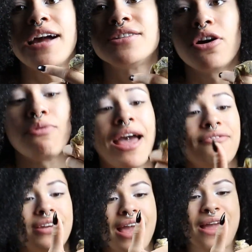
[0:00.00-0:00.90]
I don't
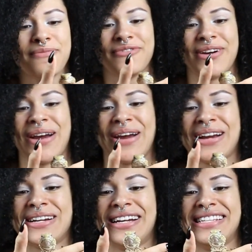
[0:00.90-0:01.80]
have a name for
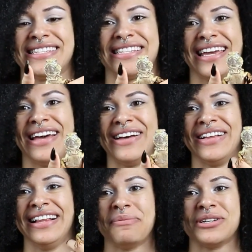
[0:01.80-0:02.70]
her
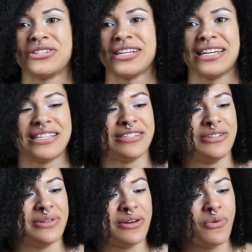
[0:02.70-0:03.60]
still, but she is
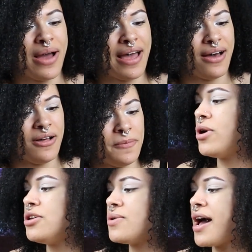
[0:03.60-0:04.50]
doing well.
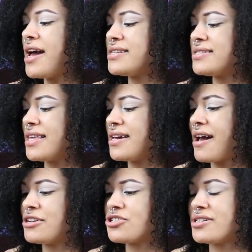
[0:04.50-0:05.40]
What do you guys think
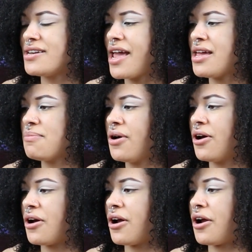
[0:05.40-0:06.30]
I should name
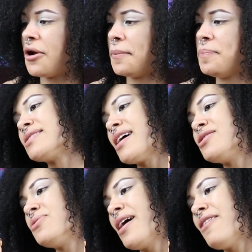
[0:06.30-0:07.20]
her? Because I
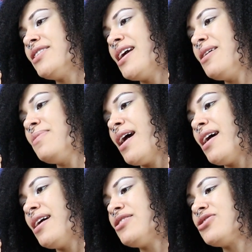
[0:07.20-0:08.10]
don't have a name
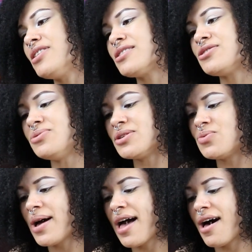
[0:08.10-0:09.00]
yet, and she is doing
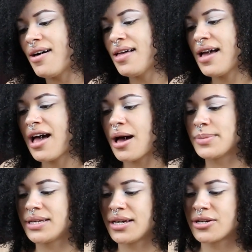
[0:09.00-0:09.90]
well. I'm
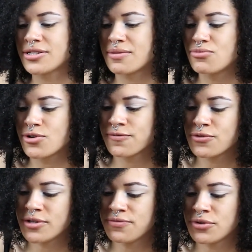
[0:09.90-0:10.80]
gonna get her some more foodie